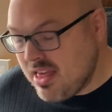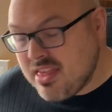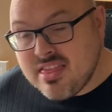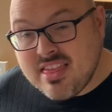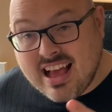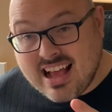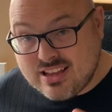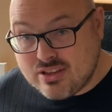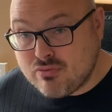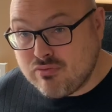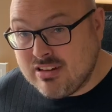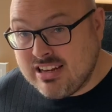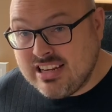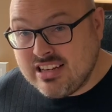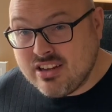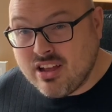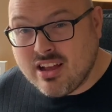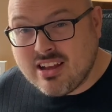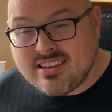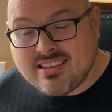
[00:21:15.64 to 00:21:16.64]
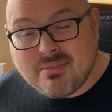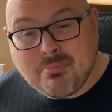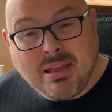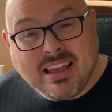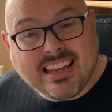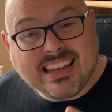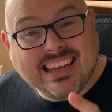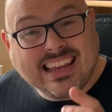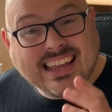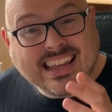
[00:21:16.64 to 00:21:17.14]
That's really nice. They're
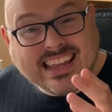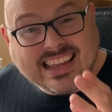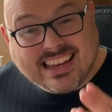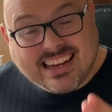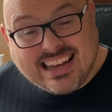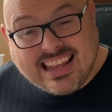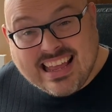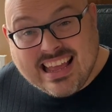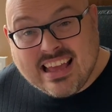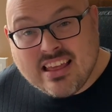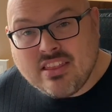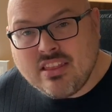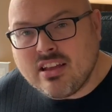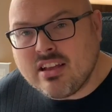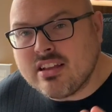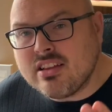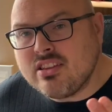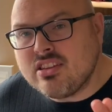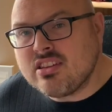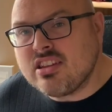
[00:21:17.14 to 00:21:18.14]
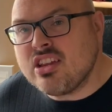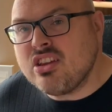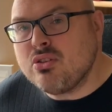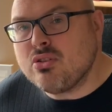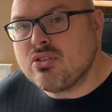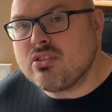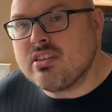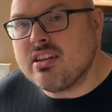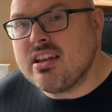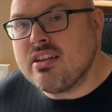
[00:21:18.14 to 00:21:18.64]
making it clear that
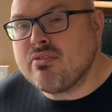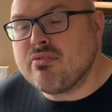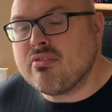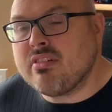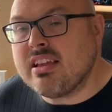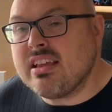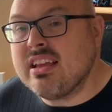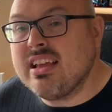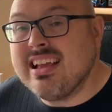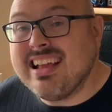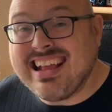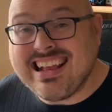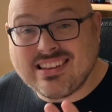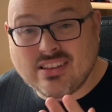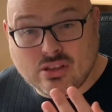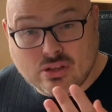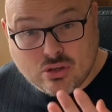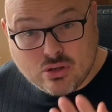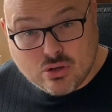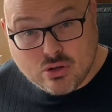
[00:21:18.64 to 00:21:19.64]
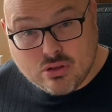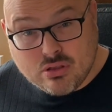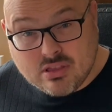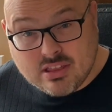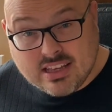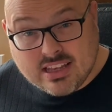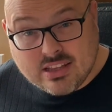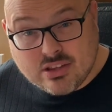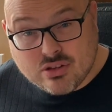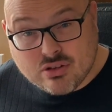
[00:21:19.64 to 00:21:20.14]
continuous delivery is a good
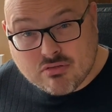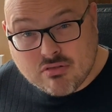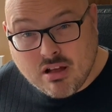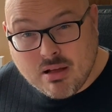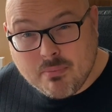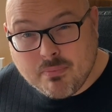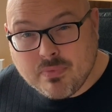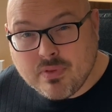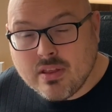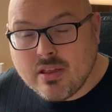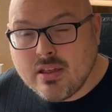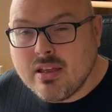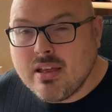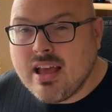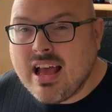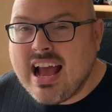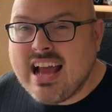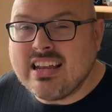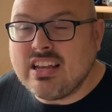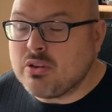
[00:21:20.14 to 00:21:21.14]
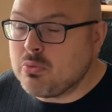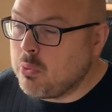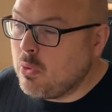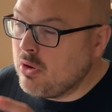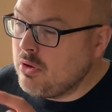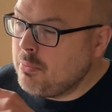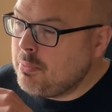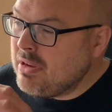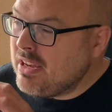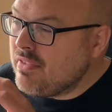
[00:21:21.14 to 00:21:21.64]
thing in Scrum. And it's
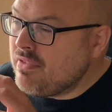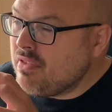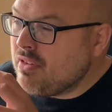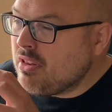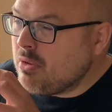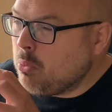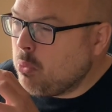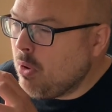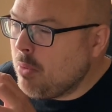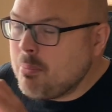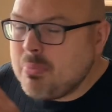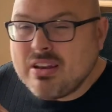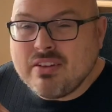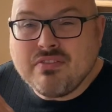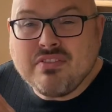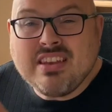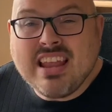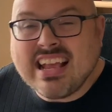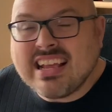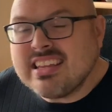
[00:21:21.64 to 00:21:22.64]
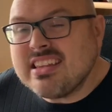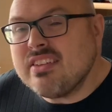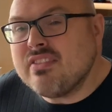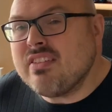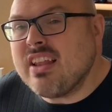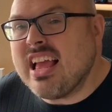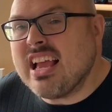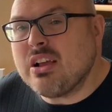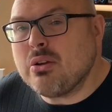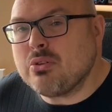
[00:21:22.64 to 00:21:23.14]
one bit of negative
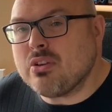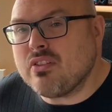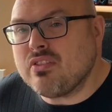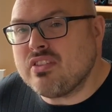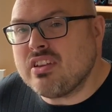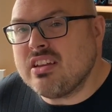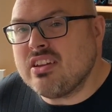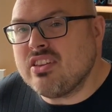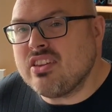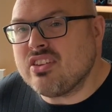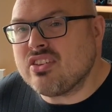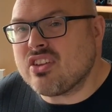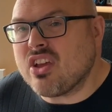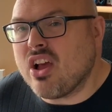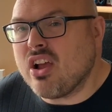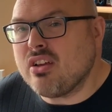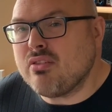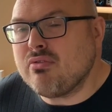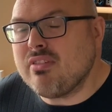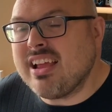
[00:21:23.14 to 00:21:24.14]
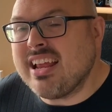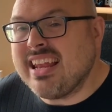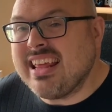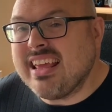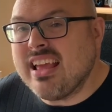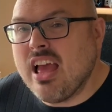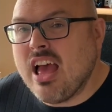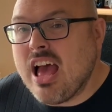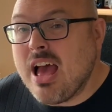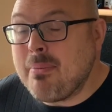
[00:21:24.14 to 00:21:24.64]
language I've seen in this guide, really,
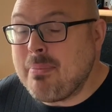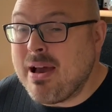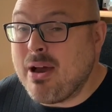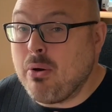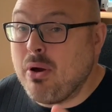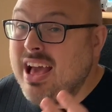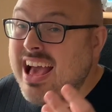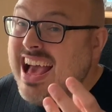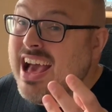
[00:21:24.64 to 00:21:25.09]
about